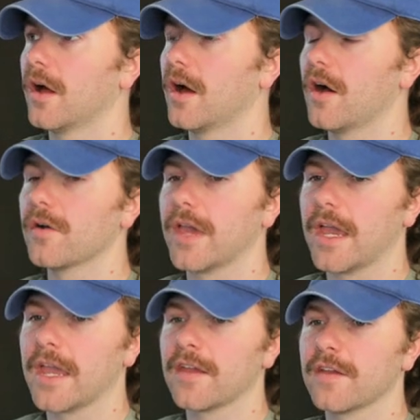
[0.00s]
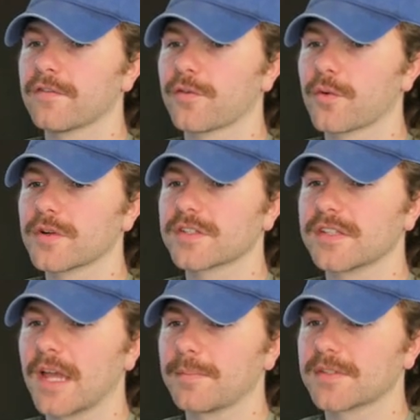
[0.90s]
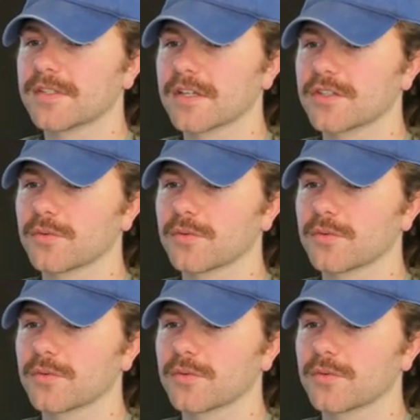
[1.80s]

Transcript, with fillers: Okay, and for step six,